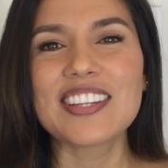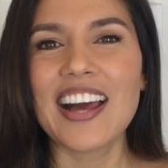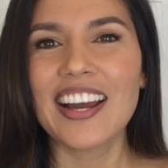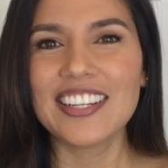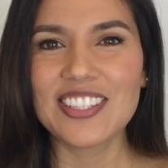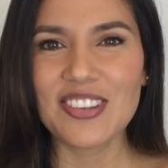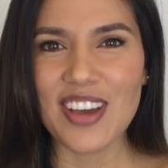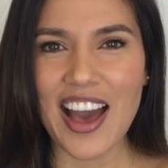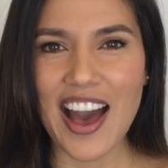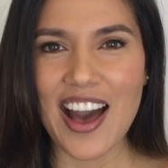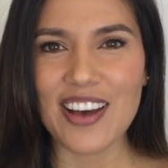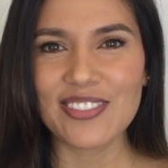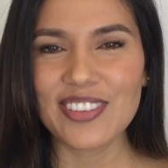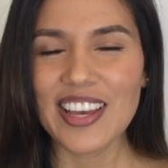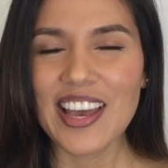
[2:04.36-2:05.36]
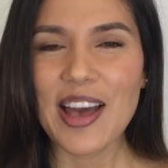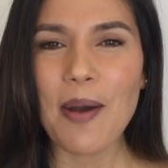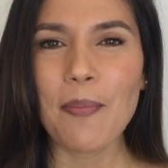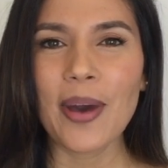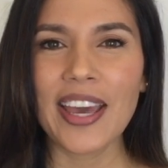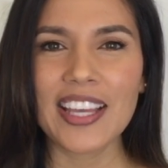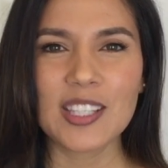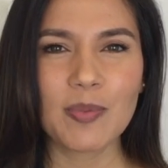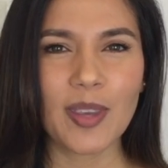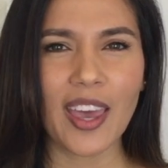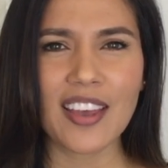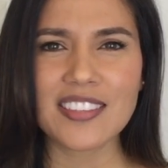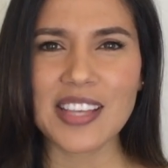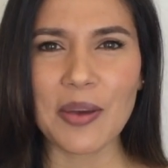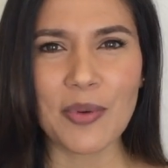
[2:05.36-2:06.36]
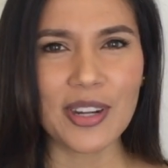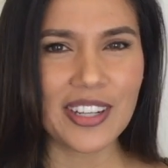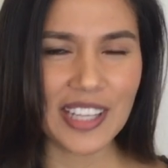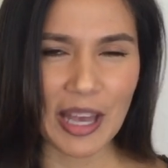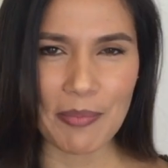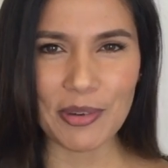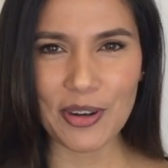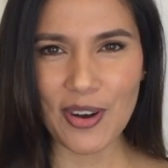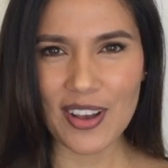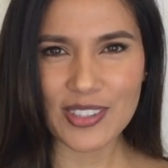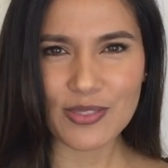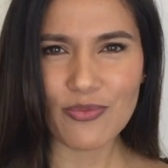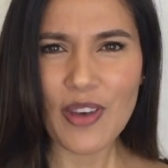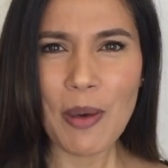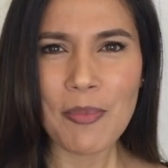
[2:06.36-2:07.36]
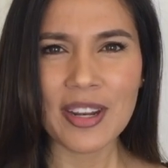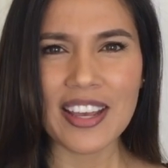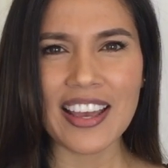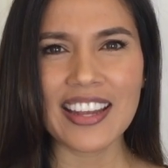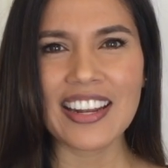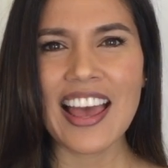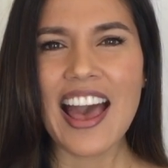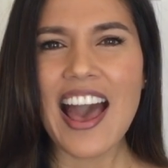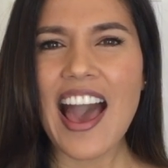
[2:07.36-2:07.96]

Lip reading: I do have, but it's because I want to come across feminine,